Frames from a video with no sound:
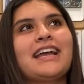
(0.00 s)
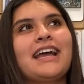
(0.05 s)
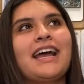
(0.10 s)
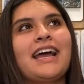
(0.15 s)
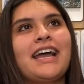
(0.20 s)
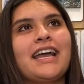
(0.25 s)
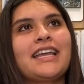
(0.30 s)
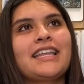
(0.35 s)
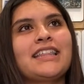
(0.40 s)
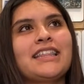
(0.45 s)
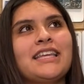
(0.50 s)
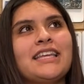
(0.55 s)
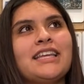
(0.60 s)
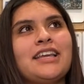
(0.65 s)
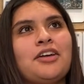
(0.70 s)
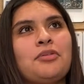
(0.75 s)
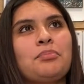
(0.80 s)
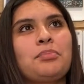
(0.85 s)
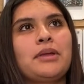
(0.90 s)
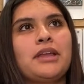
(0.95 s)
I
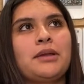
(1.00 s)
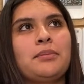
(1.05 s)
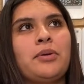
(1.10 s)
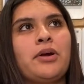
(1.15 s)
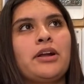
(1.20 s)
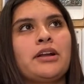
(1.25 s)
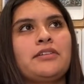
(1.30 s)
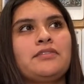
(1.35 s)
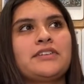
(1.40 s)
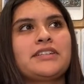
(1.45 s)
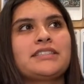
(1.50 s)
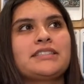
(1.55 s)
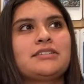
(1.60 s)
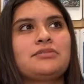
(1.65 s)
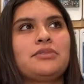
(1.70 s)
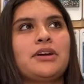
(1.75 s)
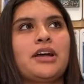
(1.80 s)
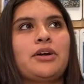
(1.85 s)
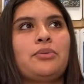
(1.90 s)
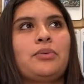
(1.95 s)
think a big part of the
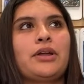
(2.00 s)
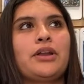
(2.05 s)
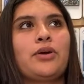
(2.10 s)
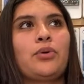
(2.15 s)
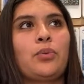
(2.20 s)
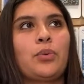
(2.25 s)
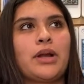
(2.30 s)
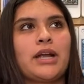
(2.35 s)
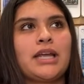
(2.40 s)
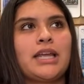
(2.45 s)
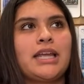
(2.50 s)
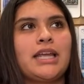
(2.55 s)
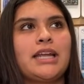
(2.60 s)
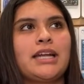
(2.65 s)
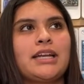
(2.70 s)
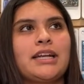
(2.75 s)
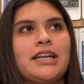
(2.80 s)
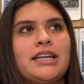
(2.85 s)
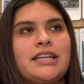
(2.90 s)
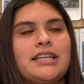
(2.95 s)
reason why I want to work
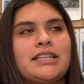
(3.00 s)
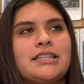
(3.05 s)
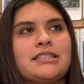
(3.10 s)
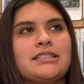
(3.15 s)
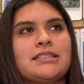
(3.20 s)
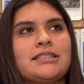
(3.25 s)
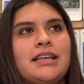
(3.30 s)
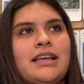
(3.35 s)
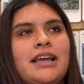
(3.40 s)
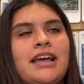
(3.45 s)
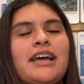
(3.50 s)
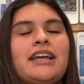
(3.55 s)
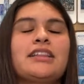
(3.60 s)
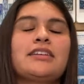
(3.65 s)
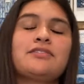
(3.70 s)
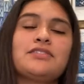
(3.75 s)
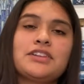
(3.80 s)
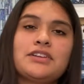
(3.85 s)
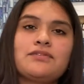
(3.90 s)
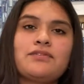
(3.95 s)
here is I
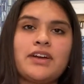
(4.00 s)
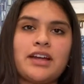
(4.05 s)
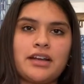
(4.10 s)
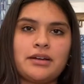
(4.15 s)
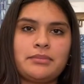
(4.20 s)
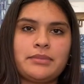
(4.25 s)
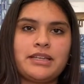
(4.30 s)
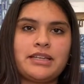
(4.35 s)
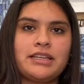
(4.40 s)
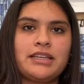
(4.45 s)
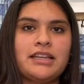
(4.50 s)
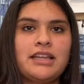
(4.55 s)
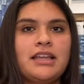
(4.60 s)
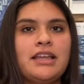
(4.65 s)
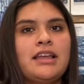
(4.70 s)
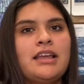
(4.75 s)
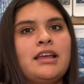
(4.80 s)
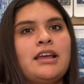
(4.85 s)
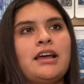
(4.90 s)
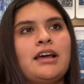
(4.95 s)
love the environment.
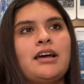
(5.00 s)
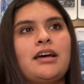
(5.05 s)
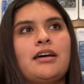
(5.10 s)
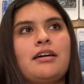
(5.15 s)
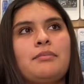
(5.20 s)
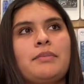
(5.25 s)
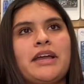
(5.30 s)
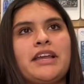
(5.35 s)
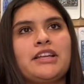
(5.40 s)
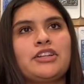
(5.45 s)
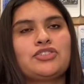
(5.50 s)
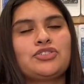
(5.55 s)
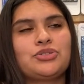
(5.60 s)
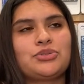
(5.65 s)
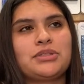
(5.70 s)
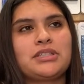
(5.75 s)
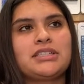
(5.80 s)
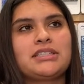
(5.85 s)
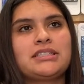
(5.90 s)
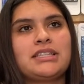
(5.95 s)
I can
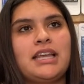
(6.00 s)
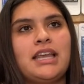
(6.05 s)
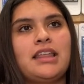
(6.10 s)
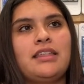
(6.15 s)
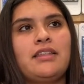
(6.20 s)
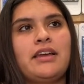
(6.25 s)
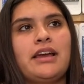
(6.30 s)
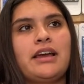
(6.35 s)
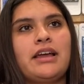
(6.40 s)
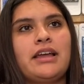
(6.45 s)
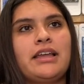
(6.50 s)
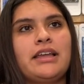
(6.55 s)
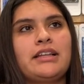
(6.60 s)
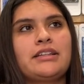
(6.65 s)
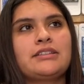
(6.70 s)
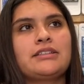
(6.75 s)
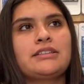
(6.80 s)
truly say that it's